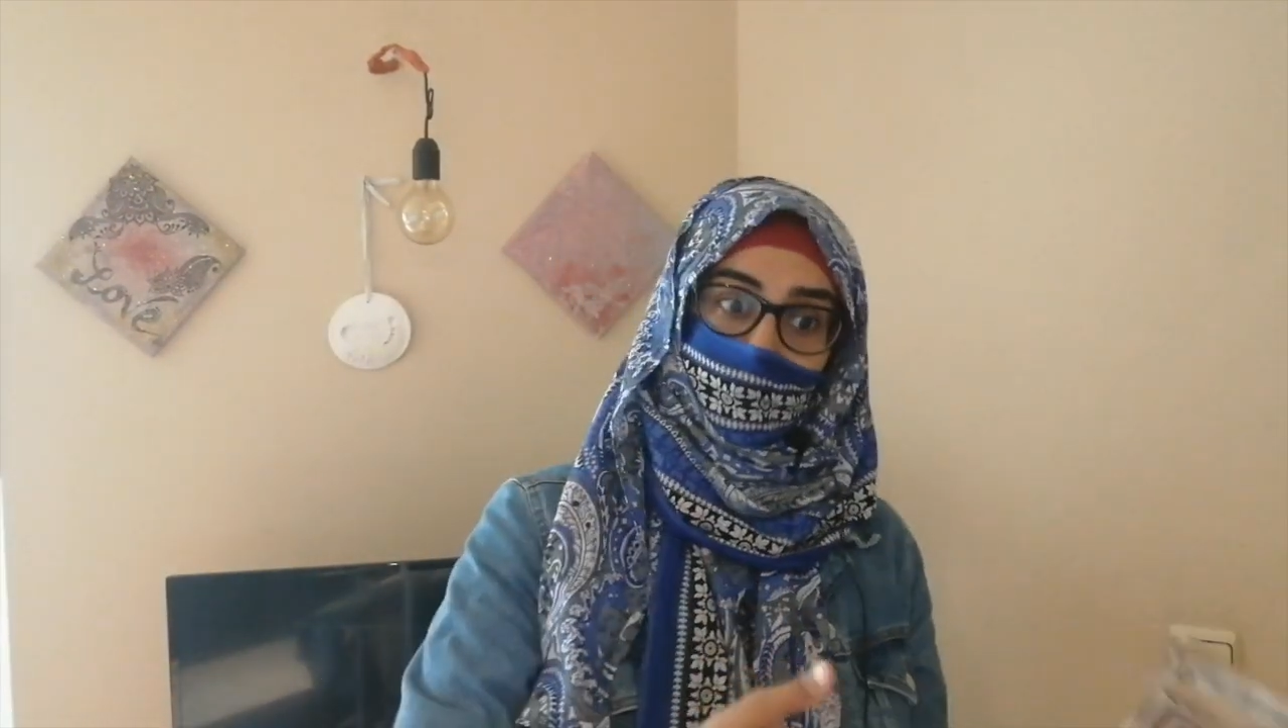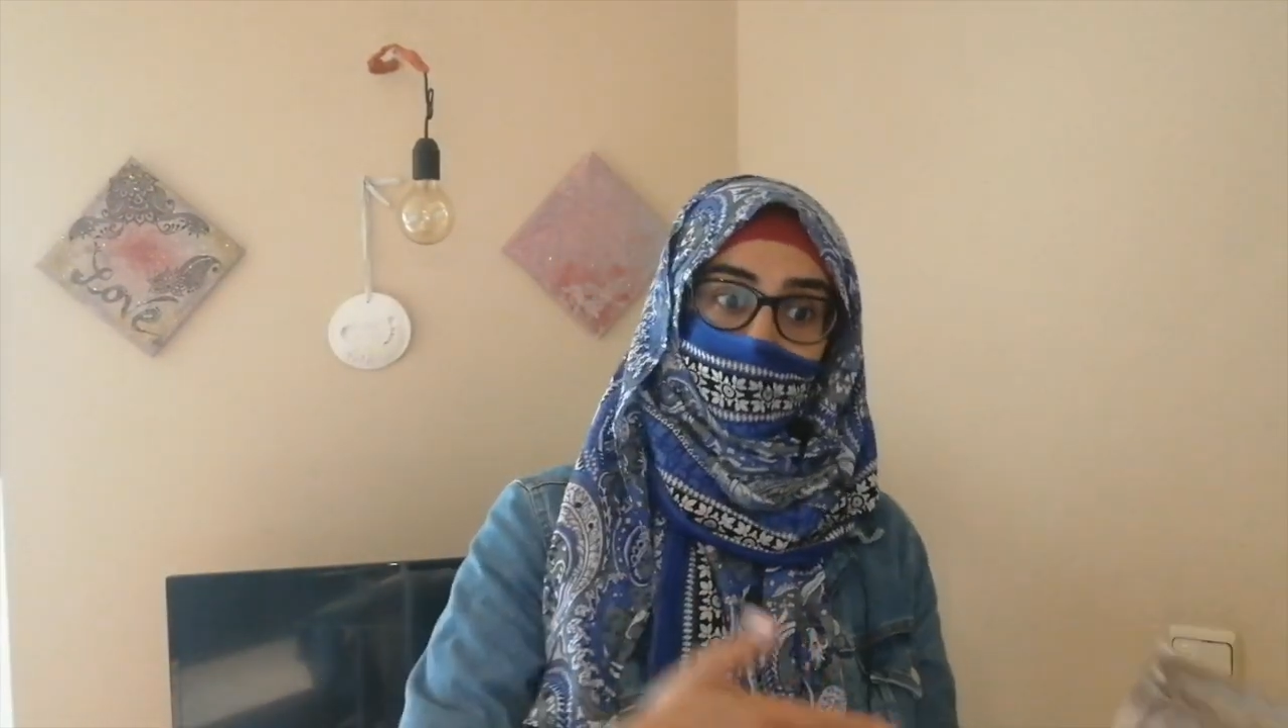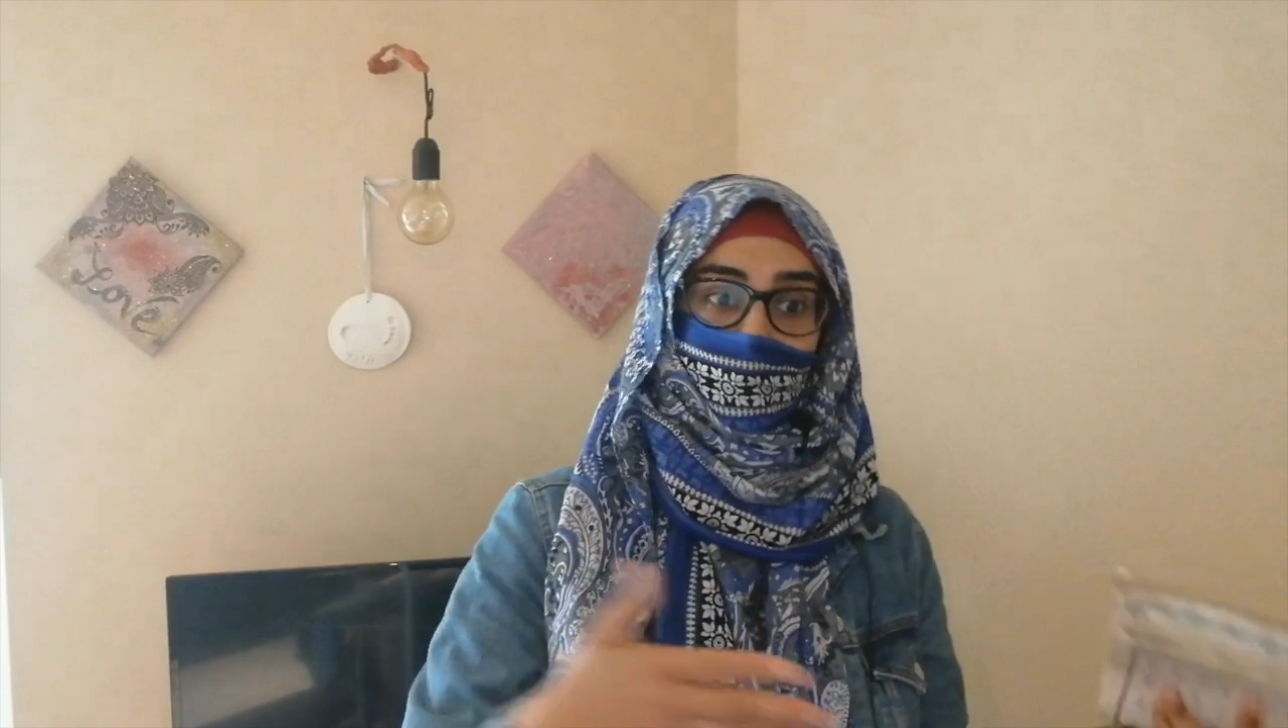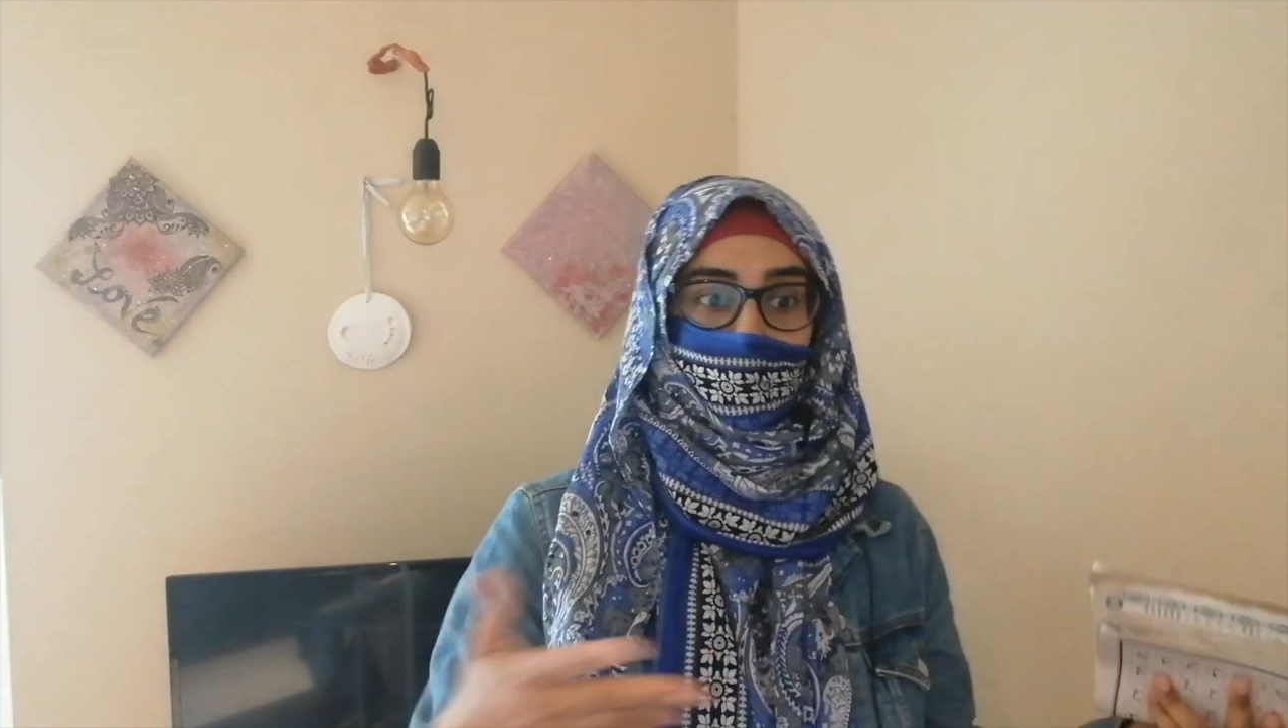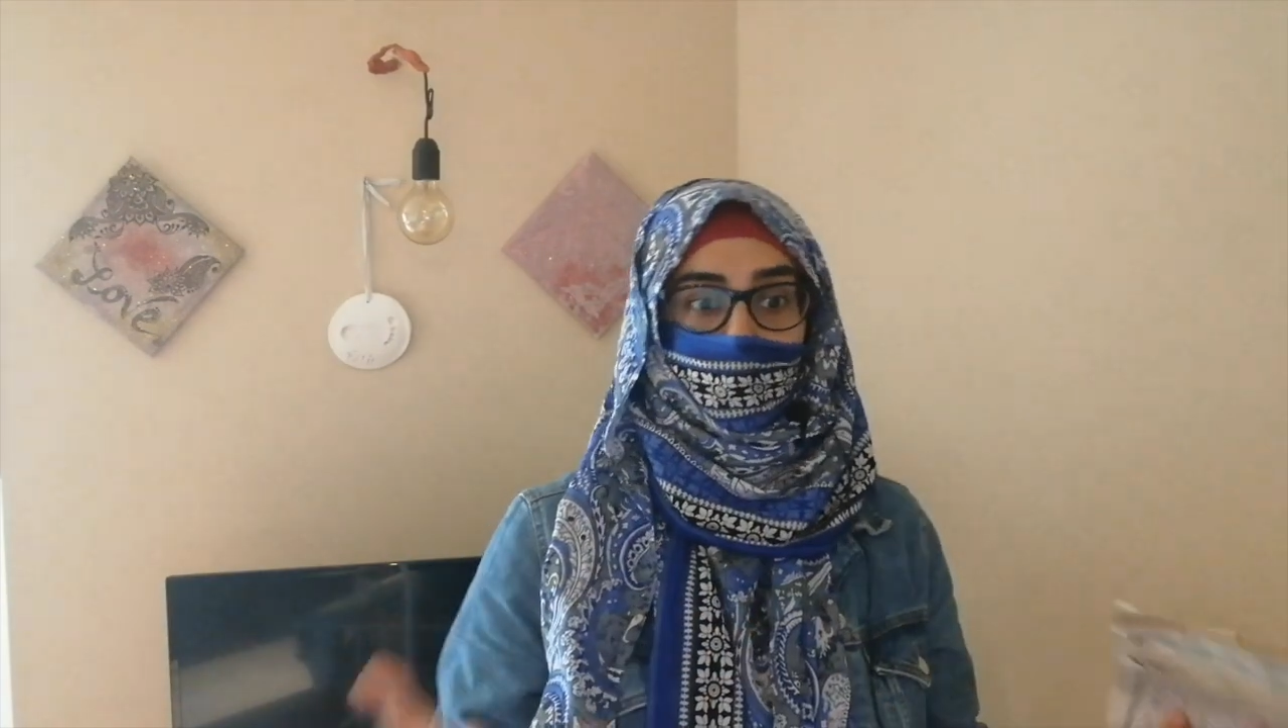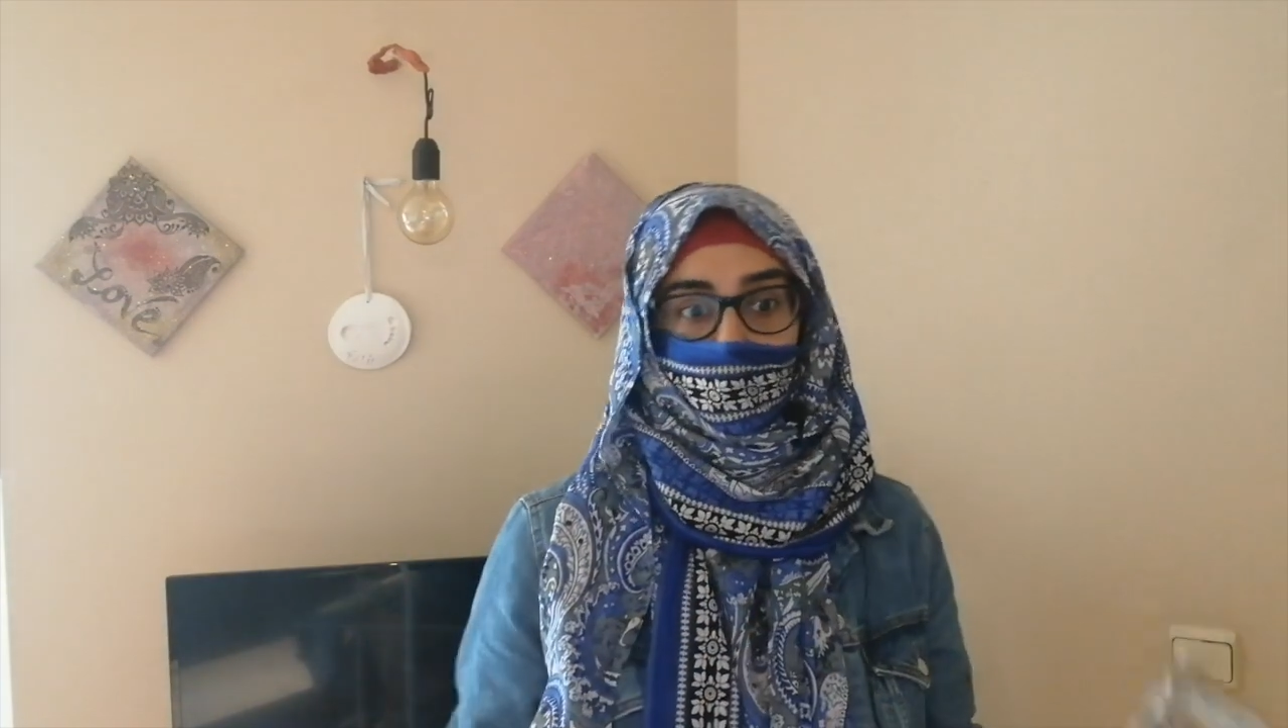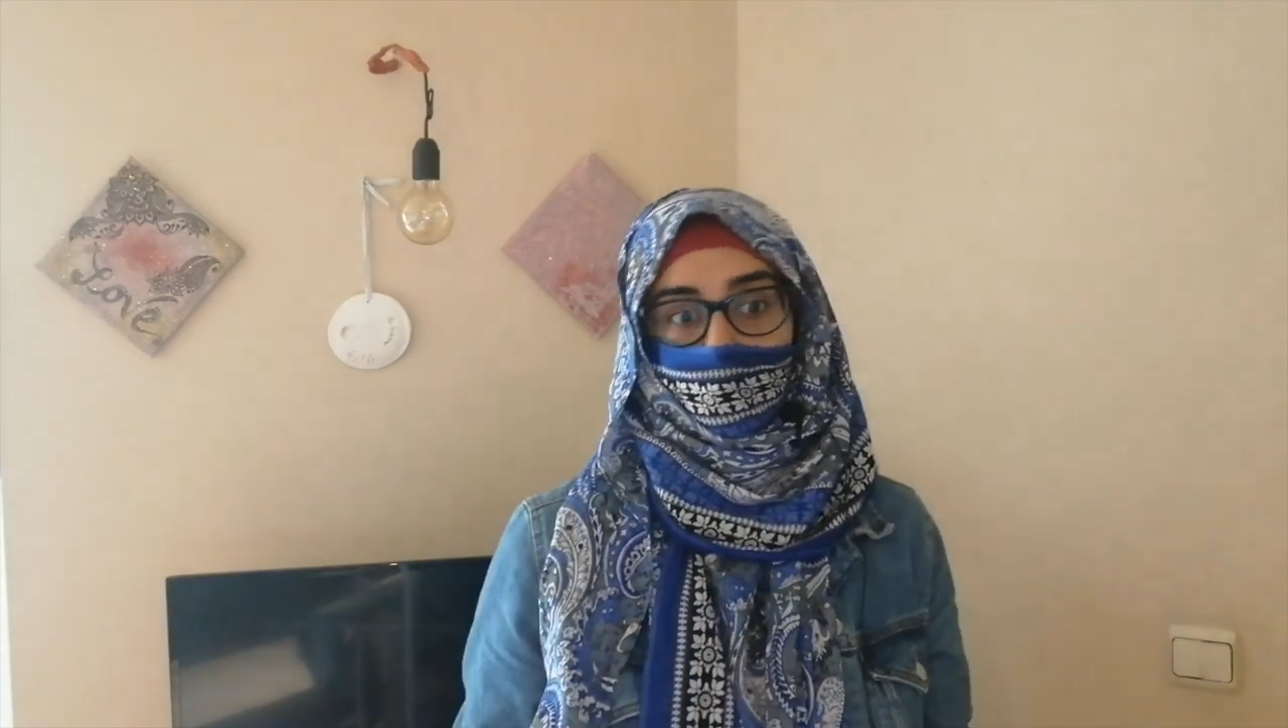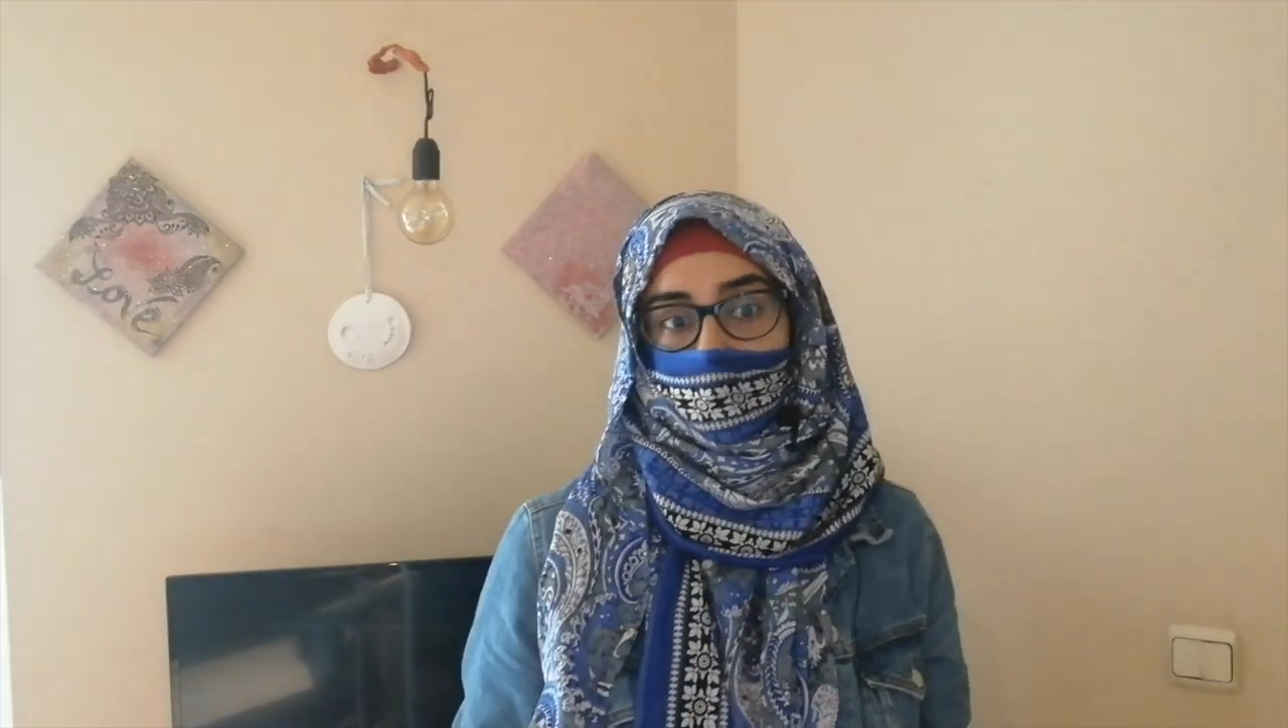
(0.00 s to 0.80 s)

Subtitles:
is supposed to